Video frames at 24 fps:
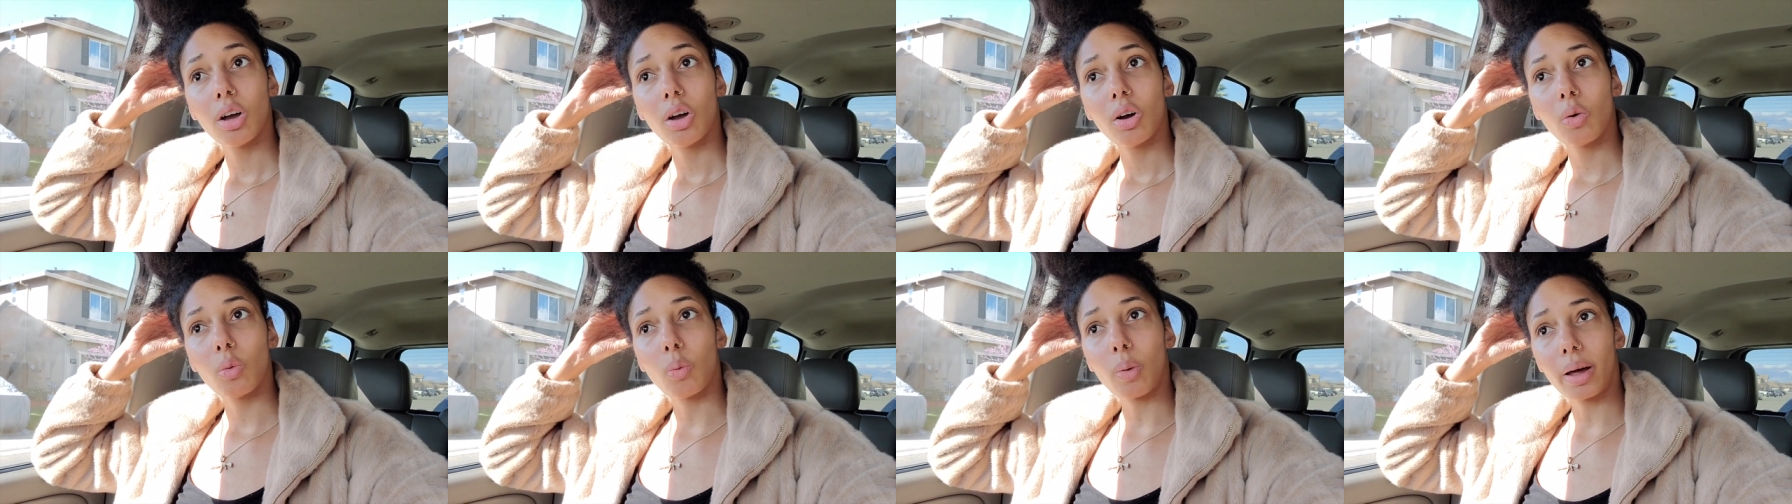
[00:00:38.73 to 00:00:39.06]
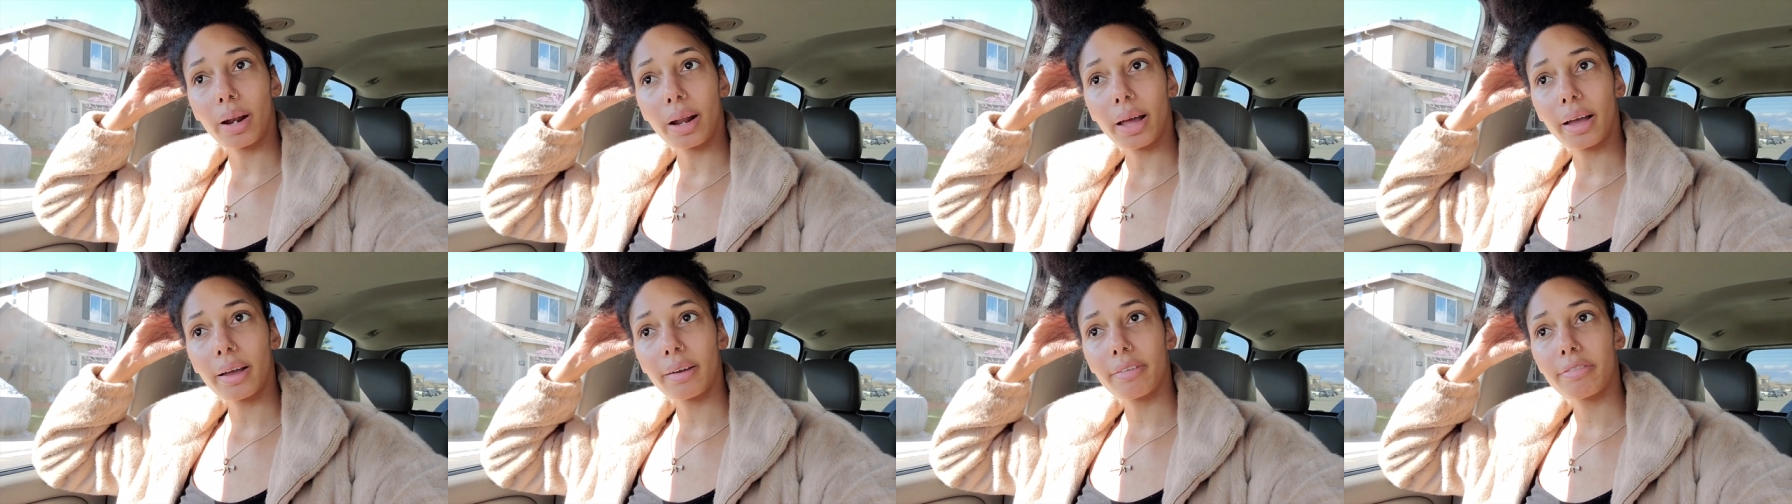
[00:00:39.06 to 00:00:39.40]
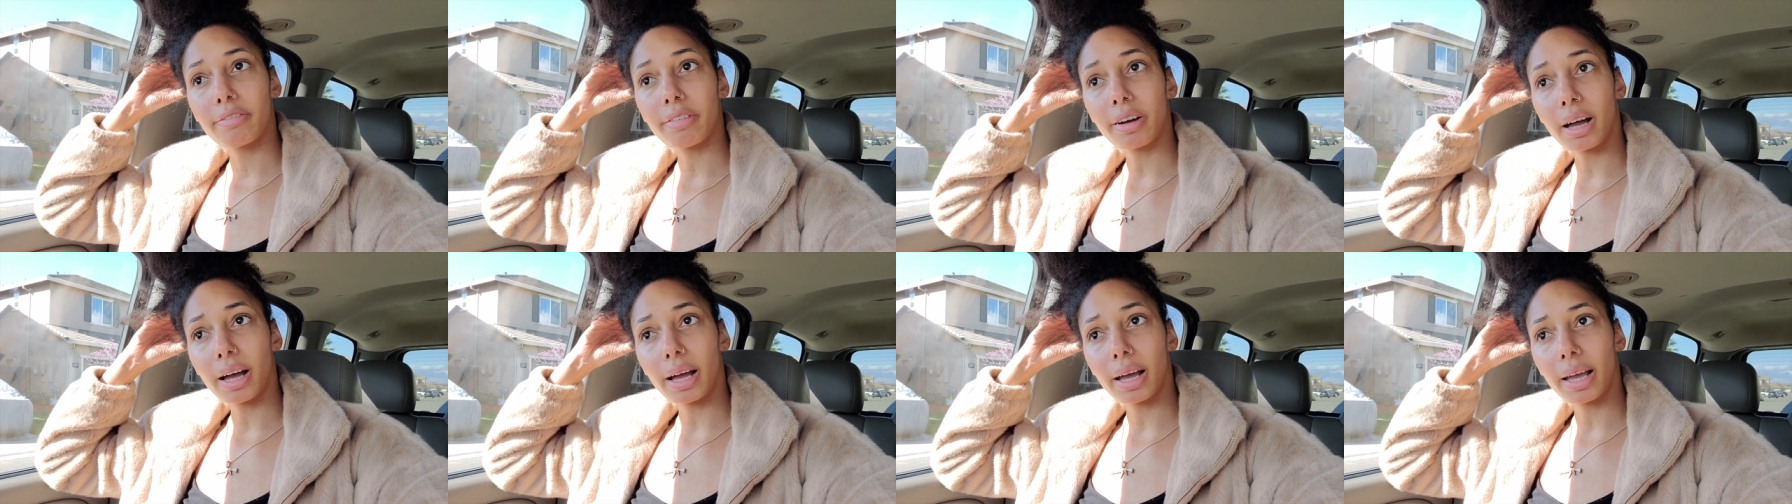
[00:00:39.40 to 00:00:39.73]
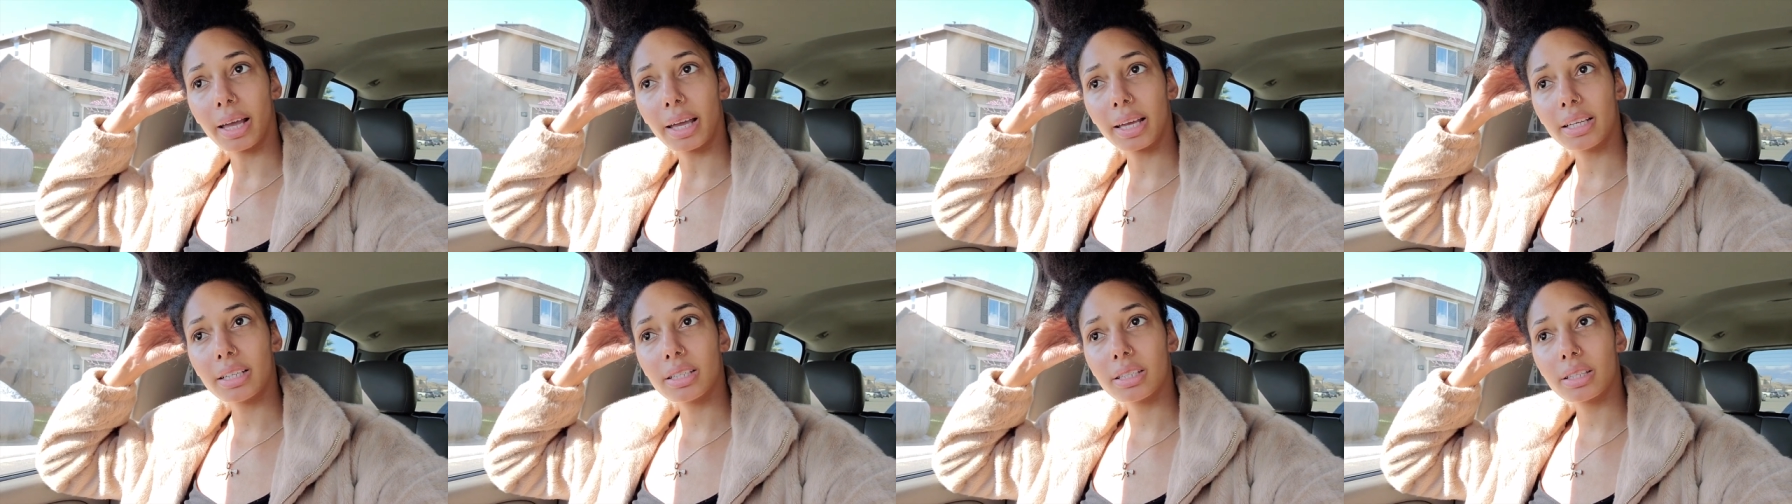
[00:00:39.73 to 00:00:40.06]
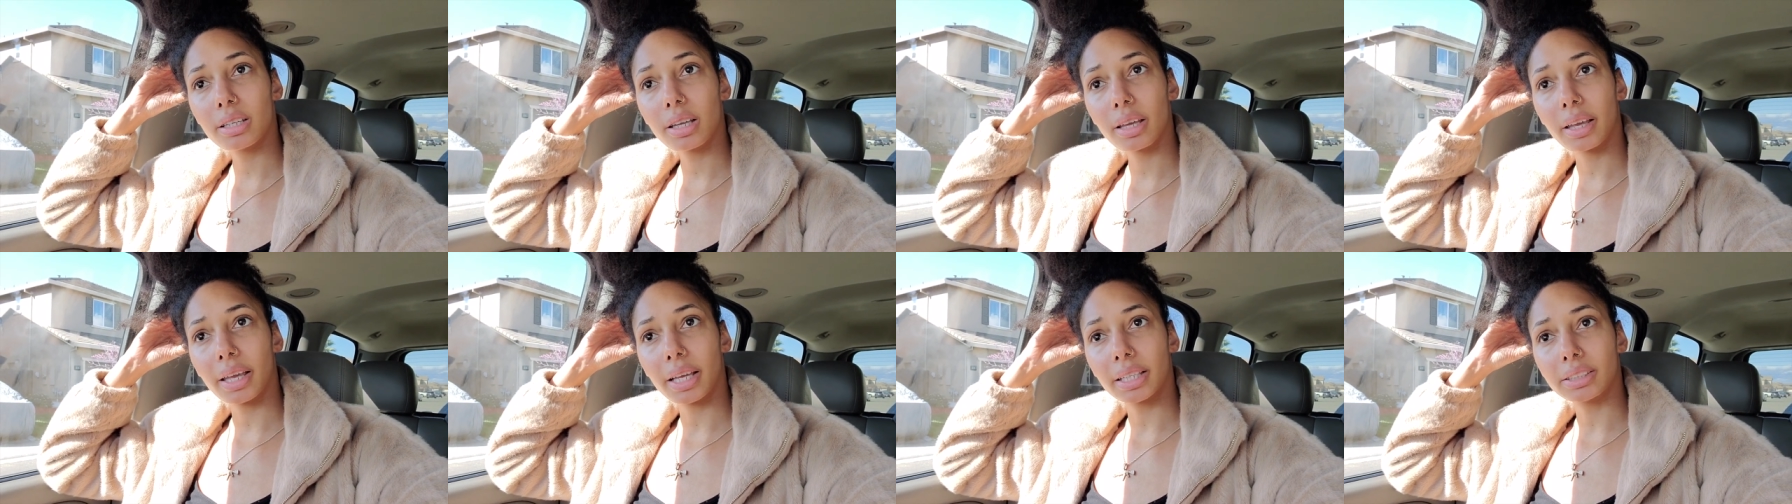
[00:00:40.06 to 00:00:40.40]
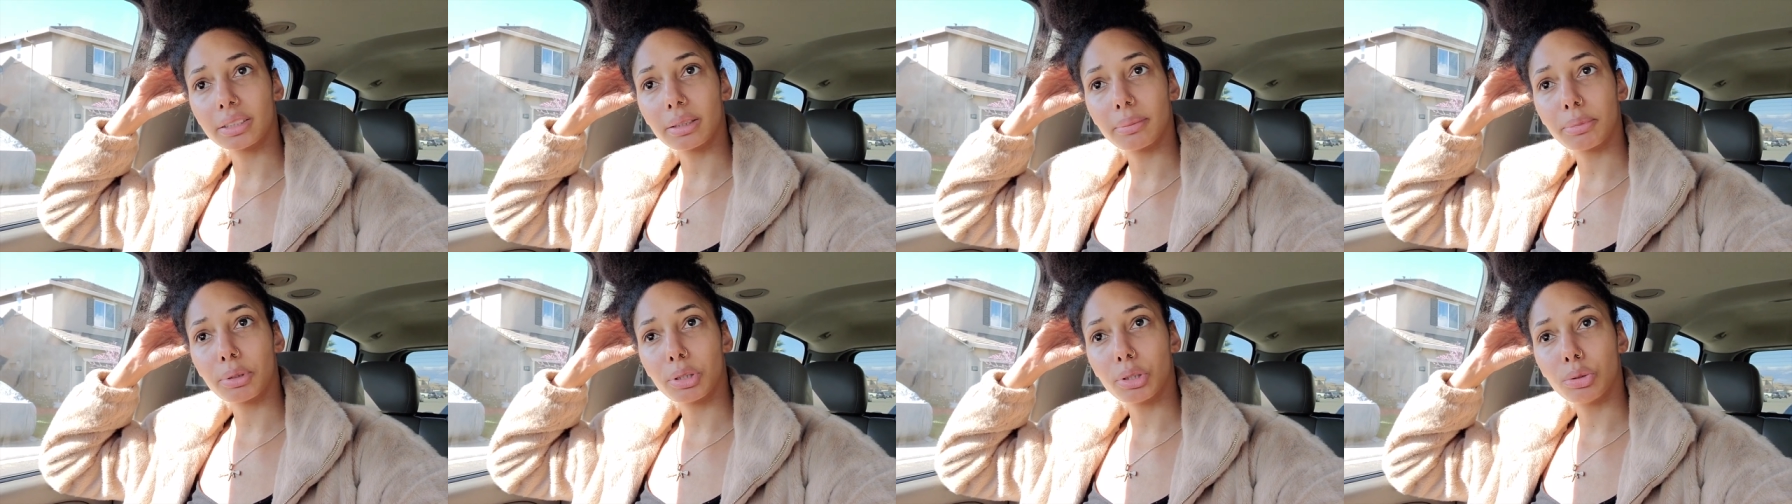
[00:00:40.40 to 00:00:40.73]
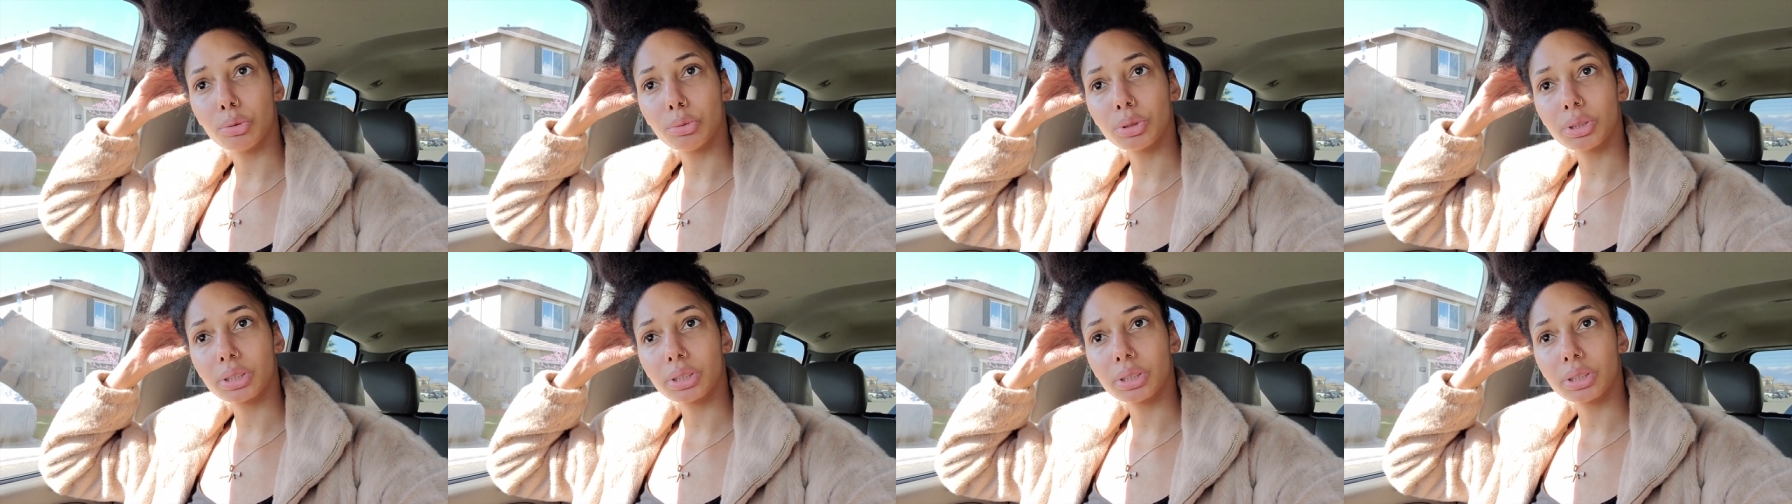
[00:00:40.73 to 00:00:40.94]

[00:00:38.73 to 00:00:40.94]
what I find, get some new